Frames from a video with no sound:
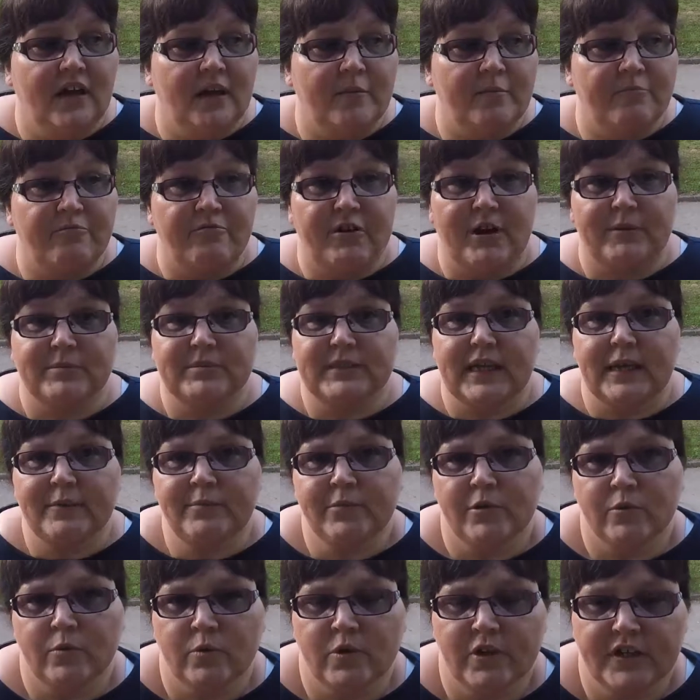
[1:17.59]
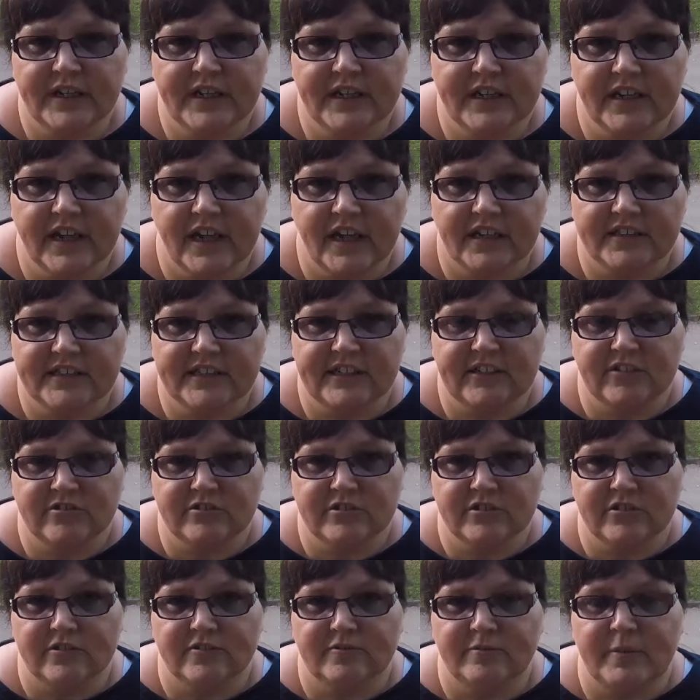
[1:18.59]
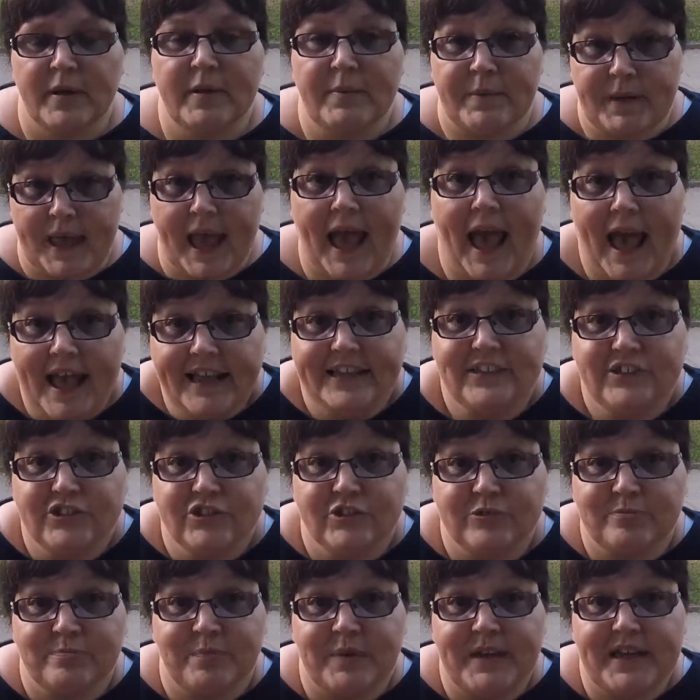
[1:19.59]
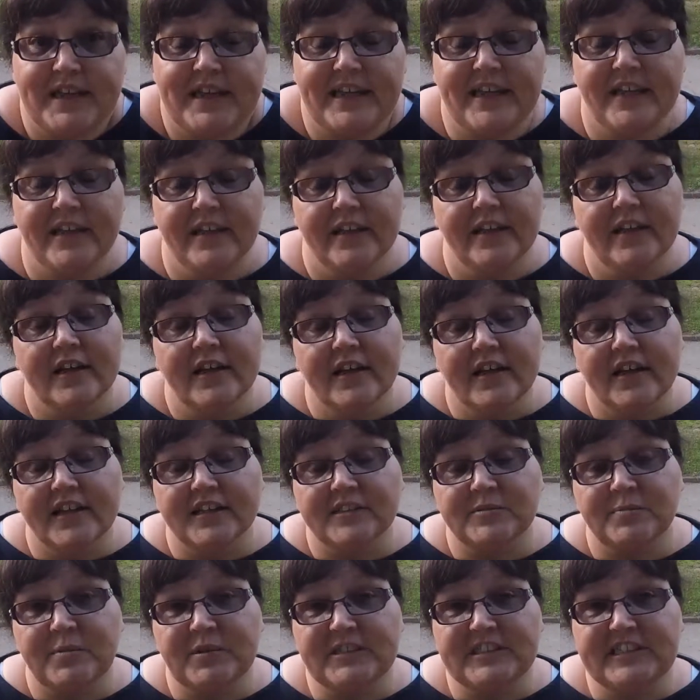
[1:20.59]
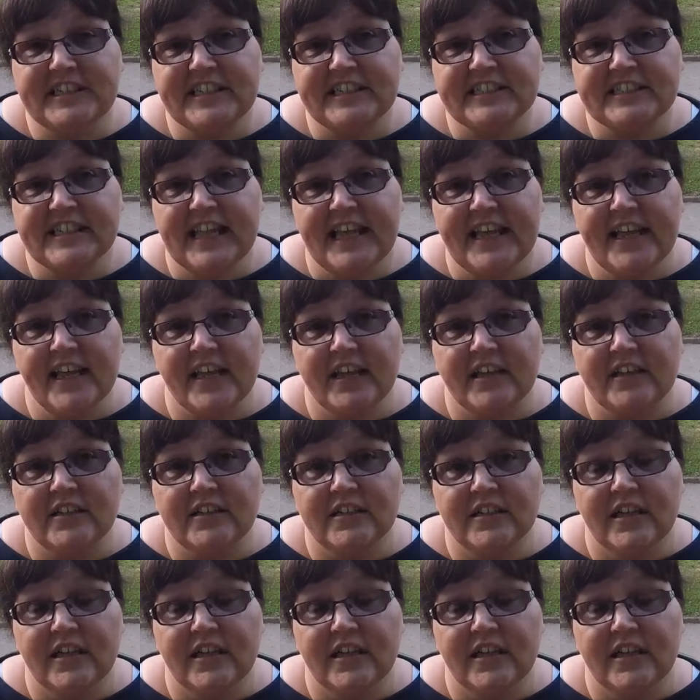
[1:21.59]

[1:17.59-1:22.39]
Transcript: perhaps I'm not working hard enough, maybe I should be as busy as they are.